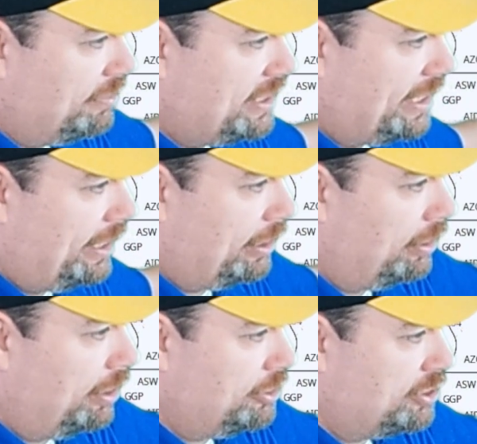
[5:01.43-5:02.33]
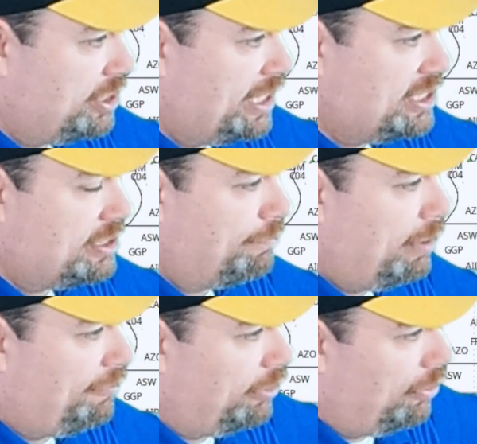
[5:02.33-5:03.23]
say, getting just the east of
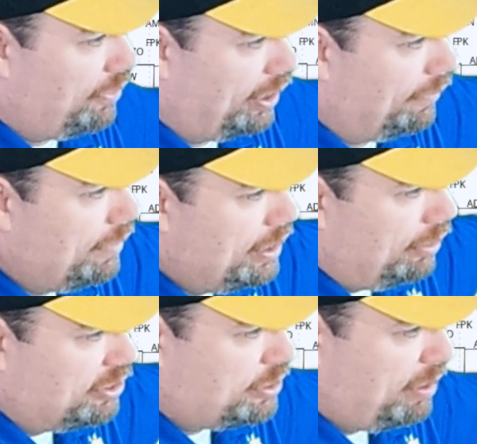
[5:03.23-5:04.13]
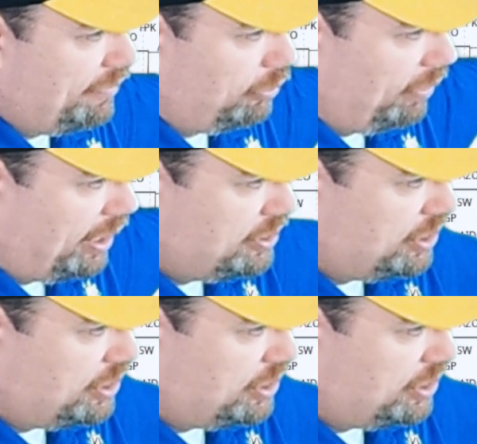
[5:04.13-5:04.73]
Buffalo there with some heavy rains.